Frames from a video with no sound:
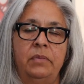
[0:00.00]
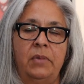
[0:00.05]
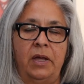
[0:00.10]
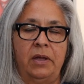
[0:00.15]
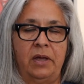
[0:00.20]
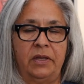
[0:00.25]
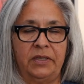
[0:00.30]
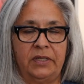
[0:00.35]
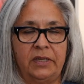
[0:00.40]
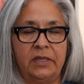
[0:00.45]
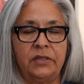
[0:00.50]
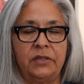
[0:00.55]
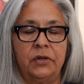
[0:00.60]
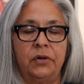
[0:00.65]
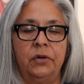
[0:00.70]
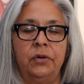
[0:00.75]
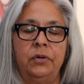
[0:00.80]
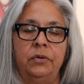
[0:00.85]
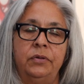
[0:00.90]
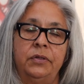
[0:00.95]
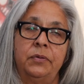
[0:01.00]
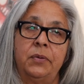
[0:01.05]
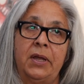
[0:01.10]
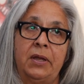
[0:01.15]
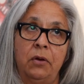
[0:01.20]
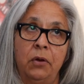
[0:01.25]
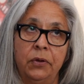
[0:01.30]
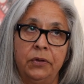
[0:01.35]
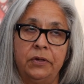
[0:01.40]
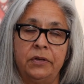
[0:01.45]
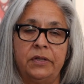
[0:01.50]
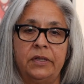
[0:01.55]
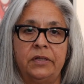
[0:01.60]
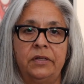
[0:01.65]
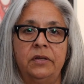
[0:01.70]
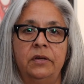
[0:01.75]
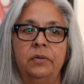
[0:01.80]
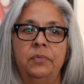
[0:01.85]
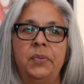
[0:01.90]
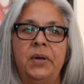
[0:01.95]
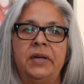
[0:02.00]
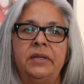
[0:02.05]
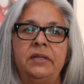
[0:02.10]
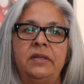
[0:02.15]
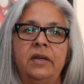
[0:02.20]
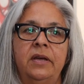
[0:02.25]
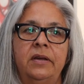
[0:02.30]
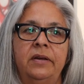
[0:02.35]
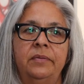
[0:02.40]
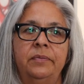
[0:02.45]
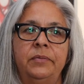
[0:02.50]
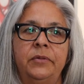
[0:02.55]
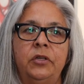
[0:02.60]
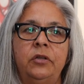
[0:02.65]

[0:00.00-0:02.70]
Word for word: my, a sister who is my older sister, but um,